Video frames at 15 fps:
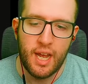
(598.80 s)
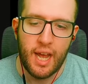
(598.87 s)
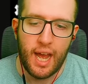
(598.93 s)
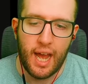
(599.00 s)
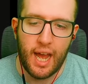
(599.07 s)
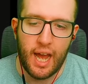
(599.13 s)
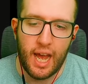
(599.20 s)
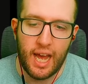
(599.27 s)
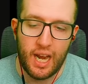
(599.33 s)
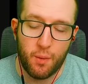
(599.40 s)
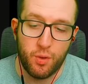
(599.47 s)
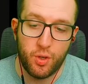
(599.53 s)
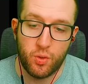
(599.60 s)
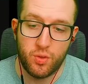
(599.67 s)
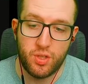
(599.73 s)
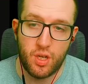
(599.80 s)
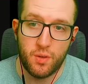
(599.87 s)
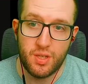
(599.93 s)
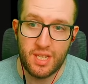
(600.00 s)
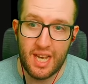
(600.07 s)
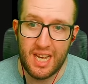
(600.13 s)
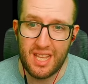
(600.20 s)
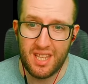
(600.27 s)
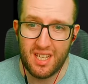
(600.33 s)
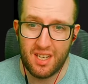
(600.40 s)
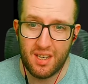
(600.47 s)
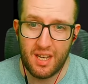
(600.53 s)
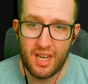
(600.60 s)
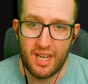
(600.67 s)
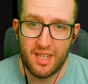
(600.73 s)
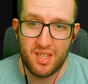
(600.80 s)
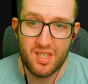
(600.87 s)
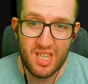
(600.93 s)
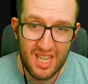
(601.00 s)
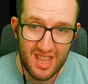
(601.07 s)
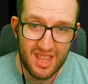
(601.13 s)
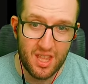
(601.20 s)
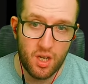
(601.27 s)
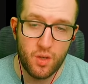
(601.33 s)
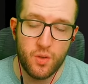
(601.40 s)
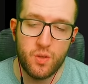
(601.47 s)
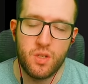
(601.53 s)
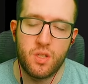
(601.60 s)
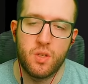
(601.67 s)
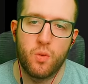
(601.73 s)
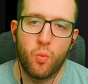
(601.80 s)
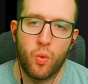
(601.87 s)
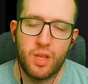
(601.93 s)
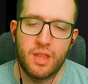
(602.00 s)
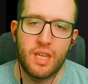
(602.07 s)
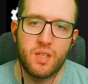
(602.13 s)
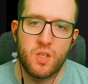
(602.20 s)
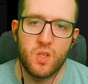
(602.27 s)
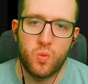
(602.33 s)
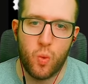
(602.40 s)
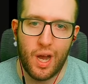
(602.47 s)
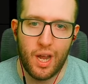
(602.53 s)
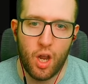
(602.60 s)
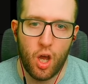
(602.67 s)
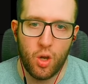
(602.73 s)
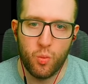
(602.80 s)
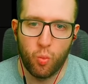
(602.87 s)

And I would also say that Synthos with this as well on